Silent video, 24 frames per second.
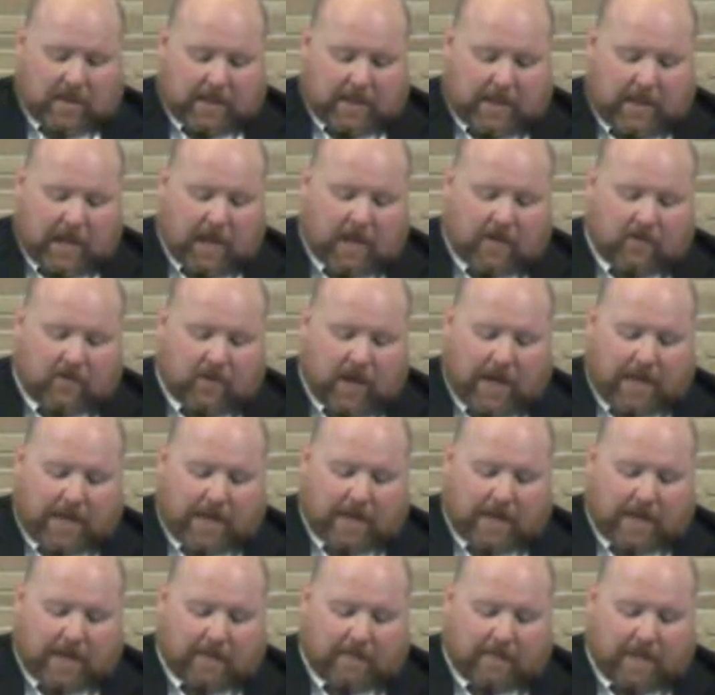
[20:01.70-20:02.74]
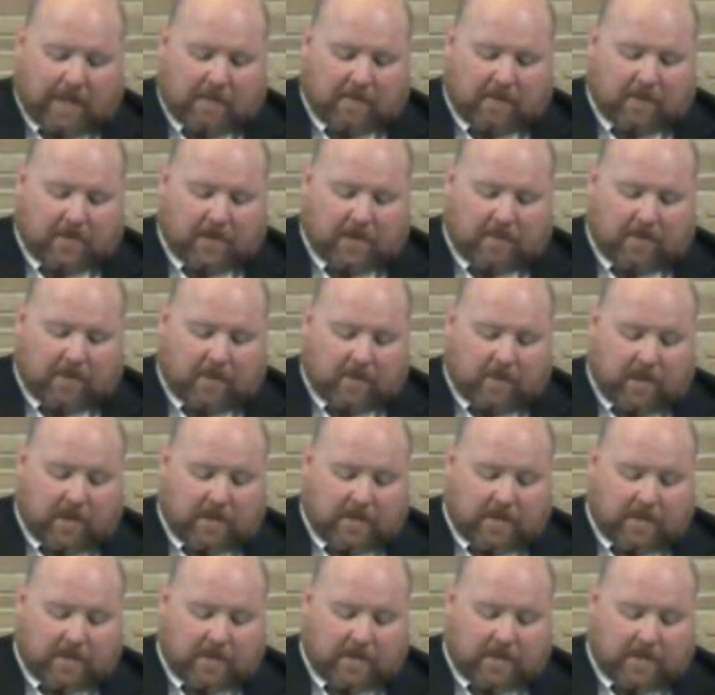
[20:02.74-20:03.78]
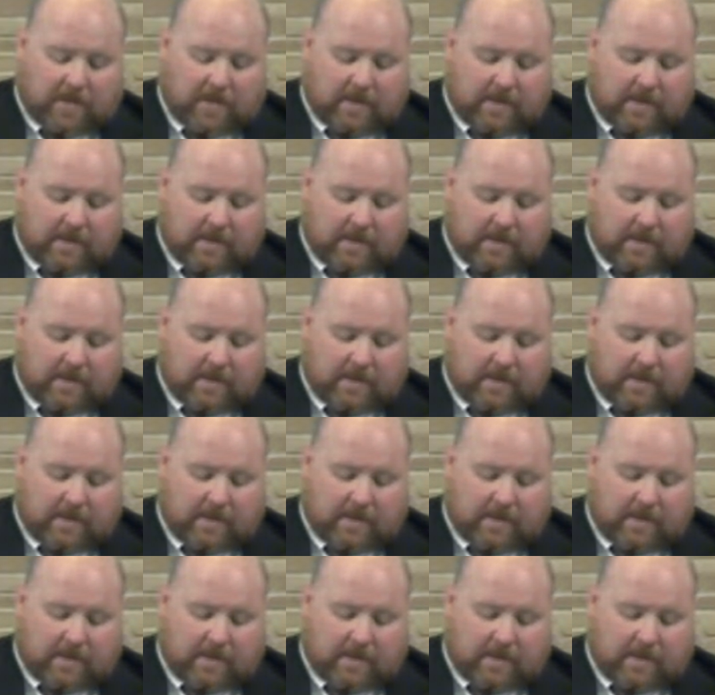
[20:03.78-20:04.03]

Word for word: God granted him that which he requested.